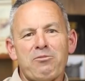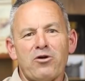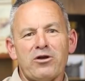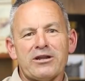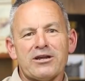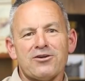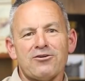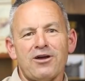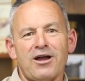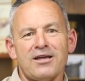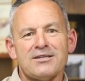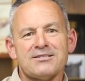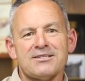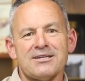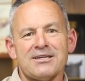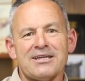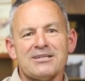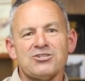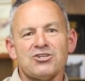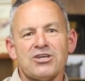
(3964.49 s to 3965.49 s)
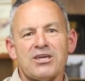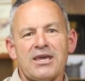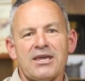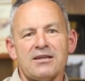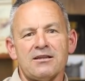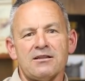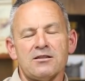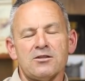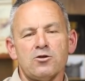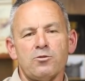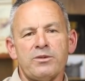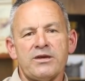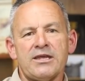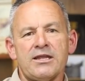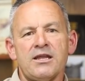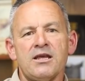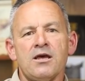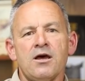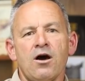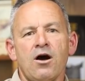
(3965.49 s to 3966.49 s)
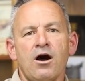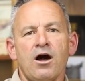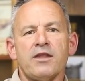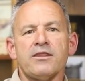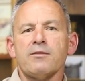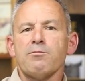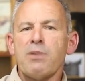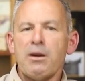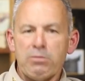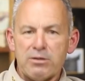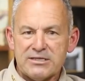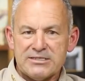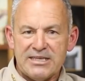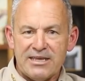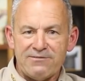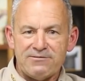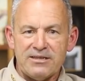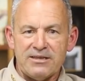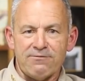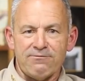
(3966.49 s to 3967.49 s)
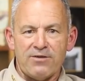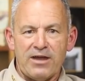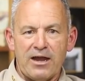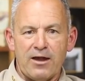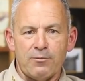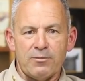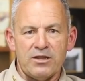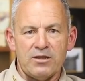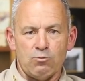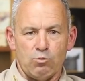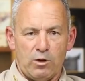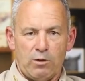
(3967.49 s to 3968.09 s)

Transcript: point across and educate a little bit on the public safety environment,